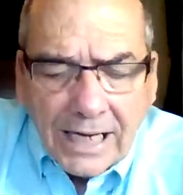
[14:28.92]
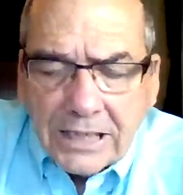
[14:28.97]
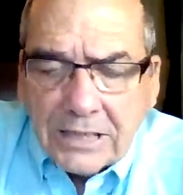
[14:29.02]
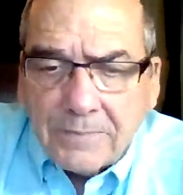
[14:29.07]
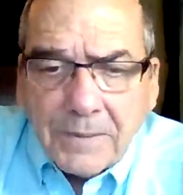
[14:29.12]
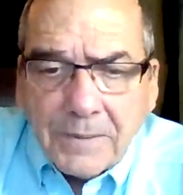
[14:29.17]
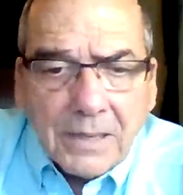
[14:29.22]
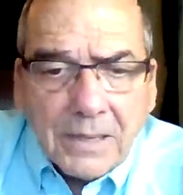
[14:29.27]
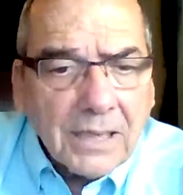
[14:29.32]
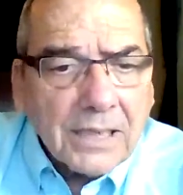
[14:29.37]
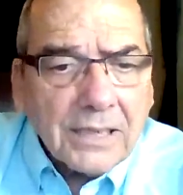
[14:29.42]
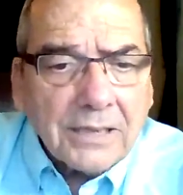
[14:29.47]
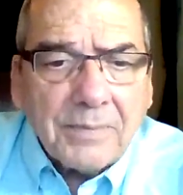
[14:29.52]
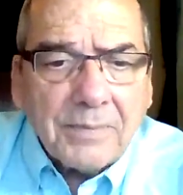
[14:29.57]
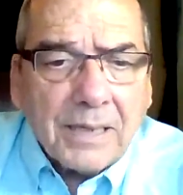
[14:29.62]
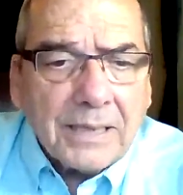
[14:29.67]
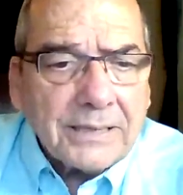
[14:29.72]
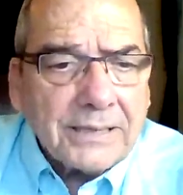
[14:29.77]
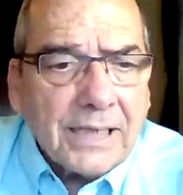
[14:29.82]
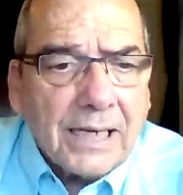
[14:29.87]
I spent a lot
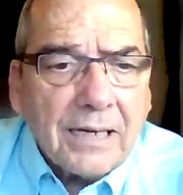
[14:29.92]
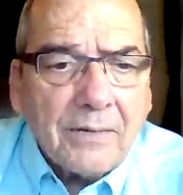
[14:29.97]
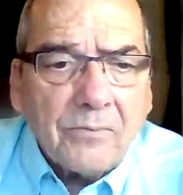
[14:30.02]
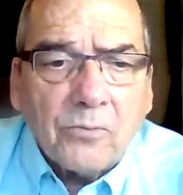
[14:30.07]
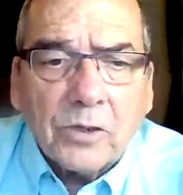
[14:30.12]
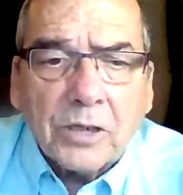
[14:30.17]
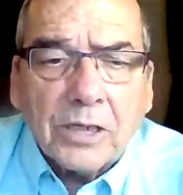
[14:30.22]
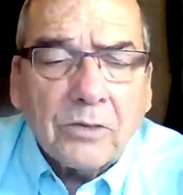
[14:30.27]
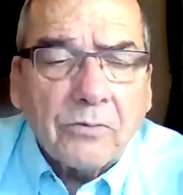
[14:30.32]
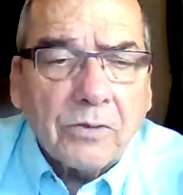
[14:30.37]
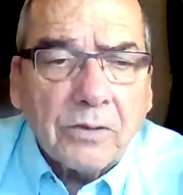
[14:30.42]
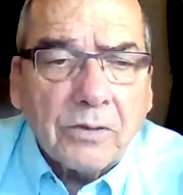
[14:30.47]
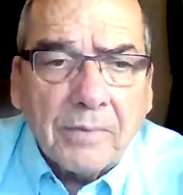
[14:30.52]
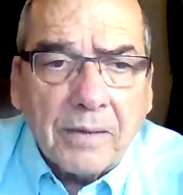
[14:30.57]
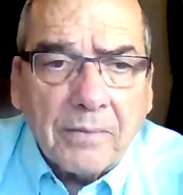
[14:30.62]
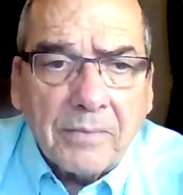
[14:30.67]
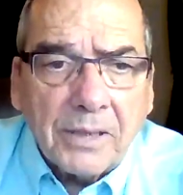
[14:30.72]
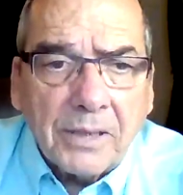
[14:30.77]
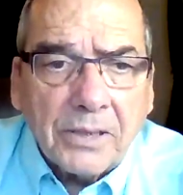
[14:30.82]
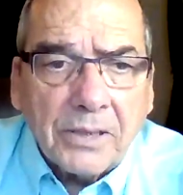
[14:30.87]
of my time working with
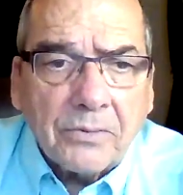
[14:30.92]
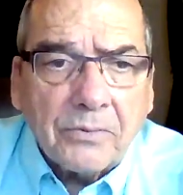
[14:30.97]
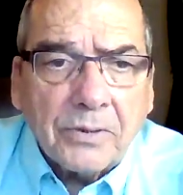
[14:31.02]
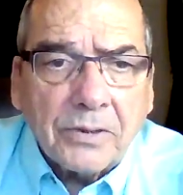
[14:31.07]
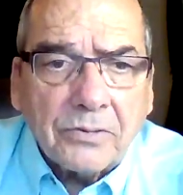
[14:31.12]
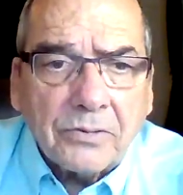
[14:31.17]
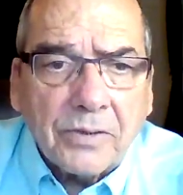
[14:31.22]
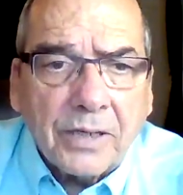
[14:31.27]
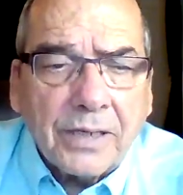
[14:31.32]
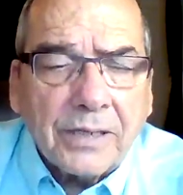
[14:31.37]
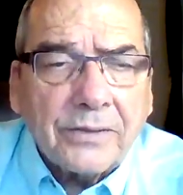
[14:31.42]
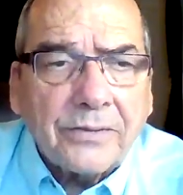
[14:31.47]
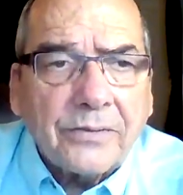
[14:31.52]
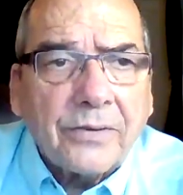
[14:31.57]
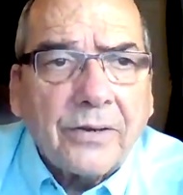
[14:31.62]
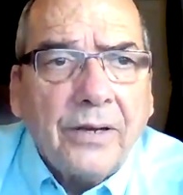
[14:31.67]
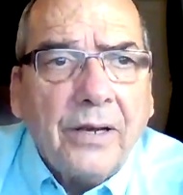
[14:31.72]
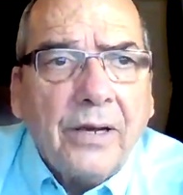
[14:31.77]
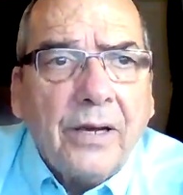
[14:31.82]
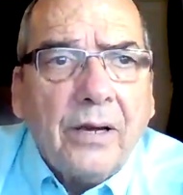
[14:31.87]
my mother with trance,
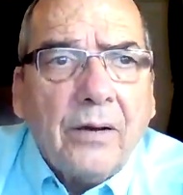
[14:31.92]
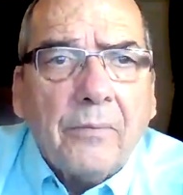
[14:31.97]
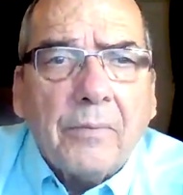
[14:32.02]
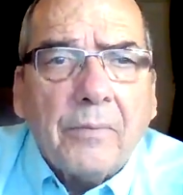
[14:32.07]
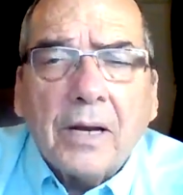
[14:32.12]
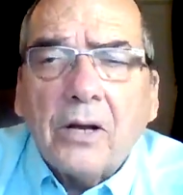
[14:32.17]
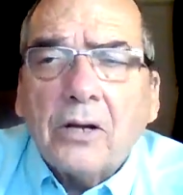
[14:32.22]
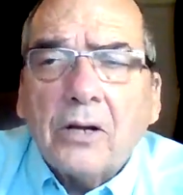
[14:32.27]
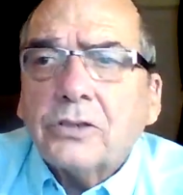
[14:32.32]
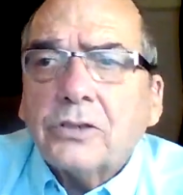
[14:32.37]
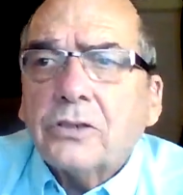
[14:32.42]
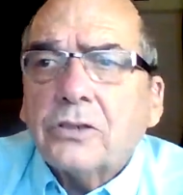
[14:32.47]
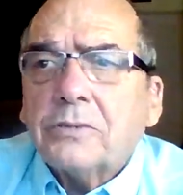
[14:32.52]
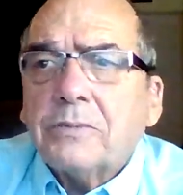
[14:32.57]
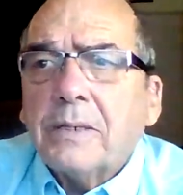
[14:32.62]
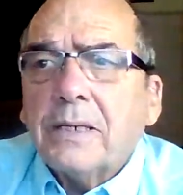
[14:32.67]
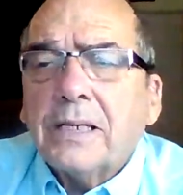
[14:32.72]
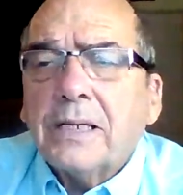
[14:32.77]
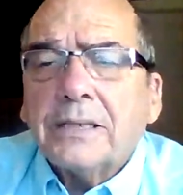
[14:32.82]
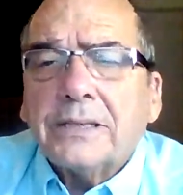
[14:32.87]
but I also
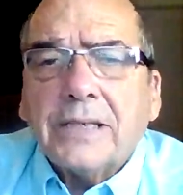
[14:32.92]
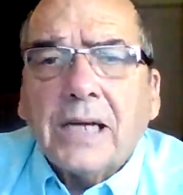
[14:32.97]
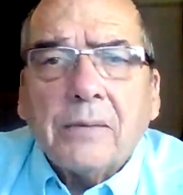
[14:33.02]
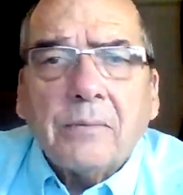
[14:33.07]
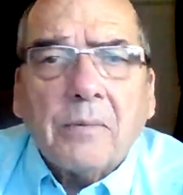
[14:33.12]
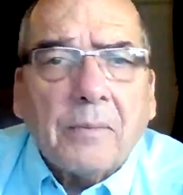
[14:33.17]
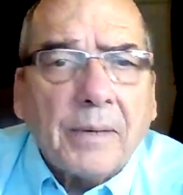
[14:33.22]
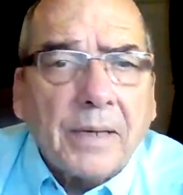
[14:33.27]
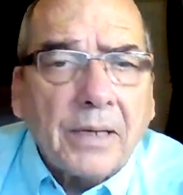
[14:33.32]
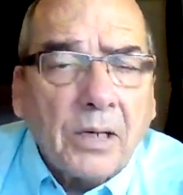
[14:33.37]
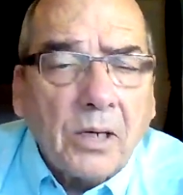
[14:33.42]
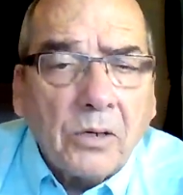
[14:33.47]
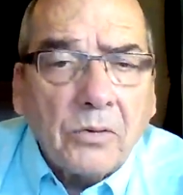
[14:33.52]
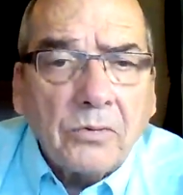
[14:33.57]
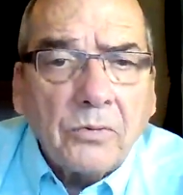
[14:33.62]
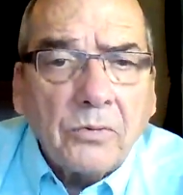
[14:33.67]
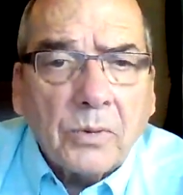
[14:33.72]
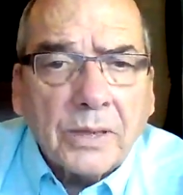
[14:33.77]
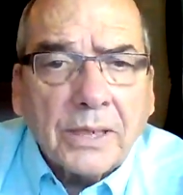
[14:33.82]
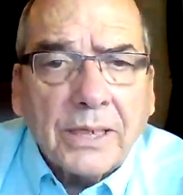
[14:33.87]
spent a lot of time on my
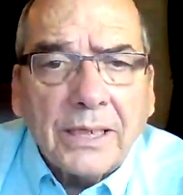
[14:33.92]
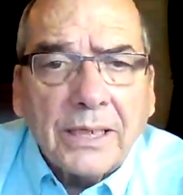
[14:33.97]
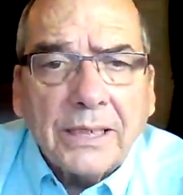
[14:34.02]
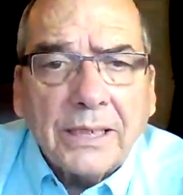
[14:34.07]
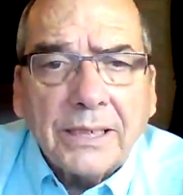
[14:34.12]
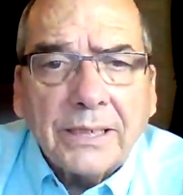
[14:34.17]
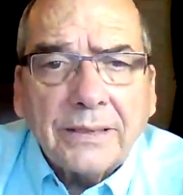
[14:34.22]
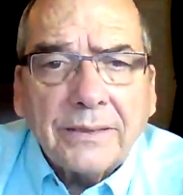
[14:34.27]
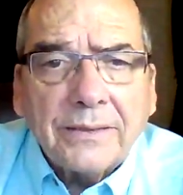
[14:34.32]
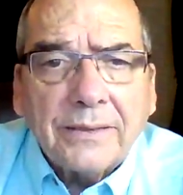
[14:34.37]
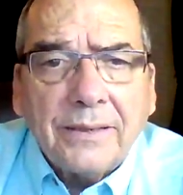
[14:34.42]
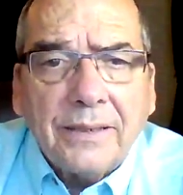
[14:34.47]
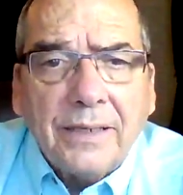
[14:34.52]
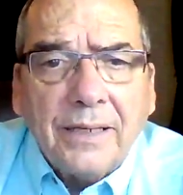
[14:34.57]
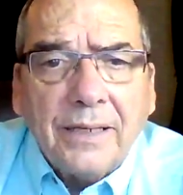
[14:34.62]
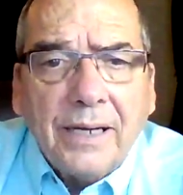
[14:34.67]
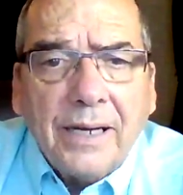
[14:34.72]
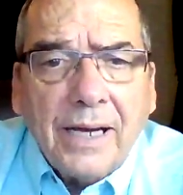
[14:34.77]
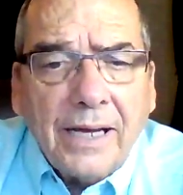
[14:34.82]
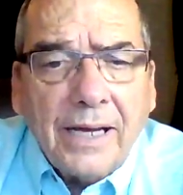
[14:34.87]
own working on it,
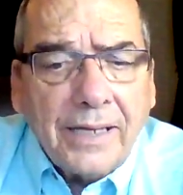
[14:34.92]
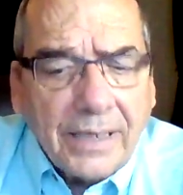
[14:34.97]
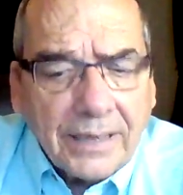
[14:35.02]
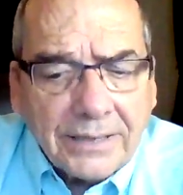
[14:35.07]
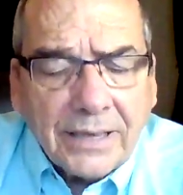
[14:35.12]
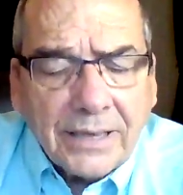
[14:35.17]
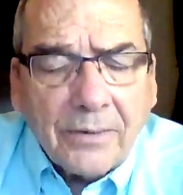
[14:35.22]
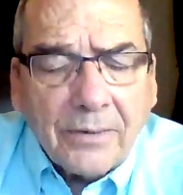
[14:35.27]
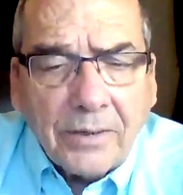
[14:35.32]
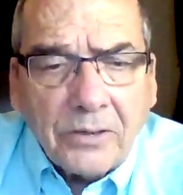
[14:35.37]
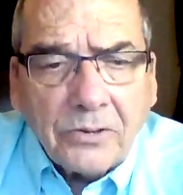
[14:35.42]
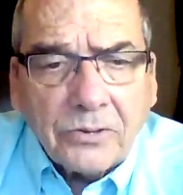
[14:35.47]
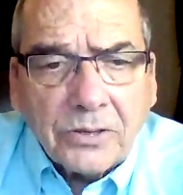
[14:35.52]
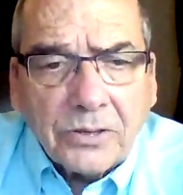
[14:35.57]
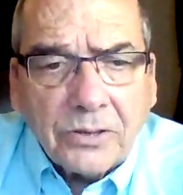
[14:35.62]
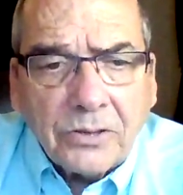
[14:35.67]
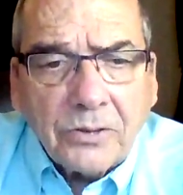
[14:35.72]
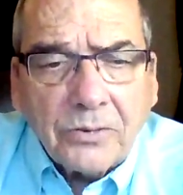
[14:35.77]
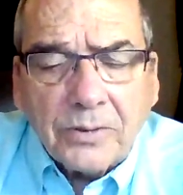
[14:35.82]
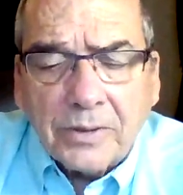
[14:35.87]
and that's how I
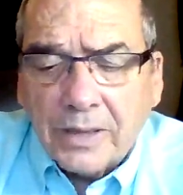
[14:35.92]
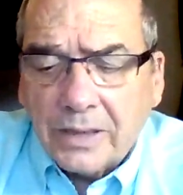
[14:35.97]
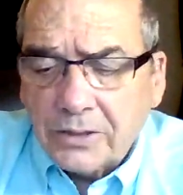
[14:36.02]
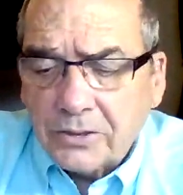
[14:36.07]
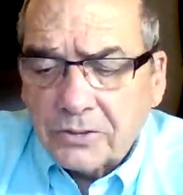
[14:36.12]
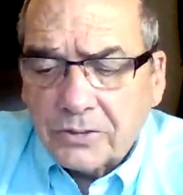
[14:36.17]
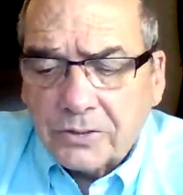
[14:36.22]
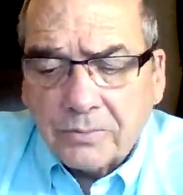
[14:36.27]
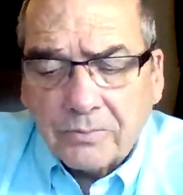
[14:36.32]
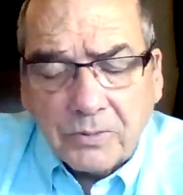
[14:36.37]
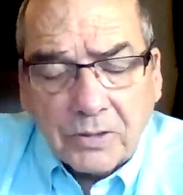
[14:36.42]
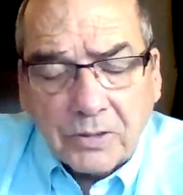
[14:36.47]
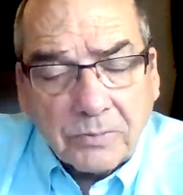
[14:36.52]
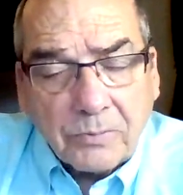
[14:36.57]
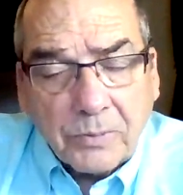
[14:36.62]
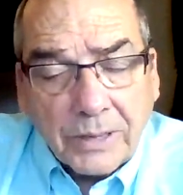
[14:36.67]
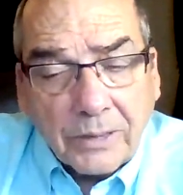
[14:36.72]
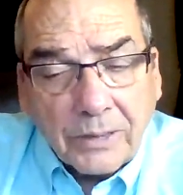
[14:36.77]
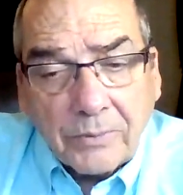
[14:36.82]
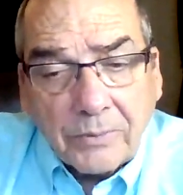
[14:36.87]
used to do it. I used to
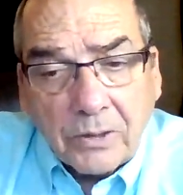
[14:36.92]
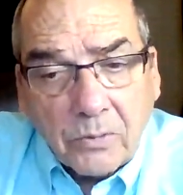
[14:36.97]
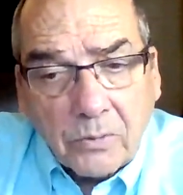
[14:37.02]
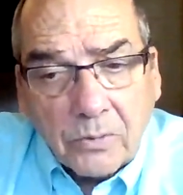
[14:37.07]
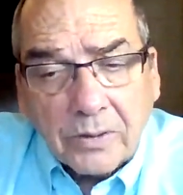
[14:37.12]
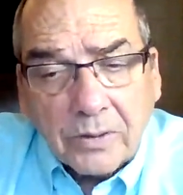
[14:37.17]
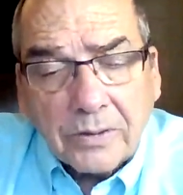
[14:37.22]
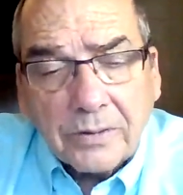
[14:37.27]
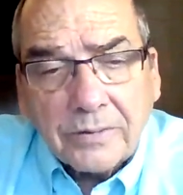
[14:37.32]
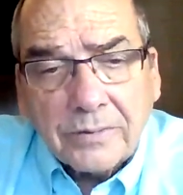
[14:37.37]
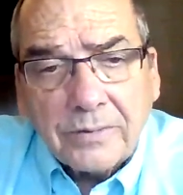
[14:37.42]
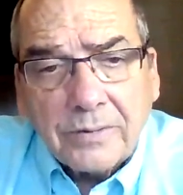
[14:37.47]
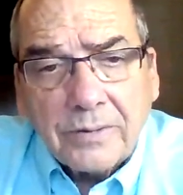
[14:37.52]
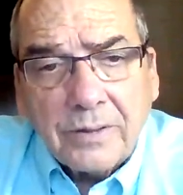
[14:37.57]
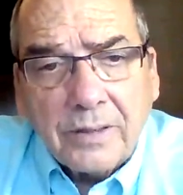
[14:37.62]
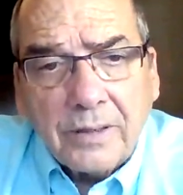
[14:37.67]
just bring a recorder,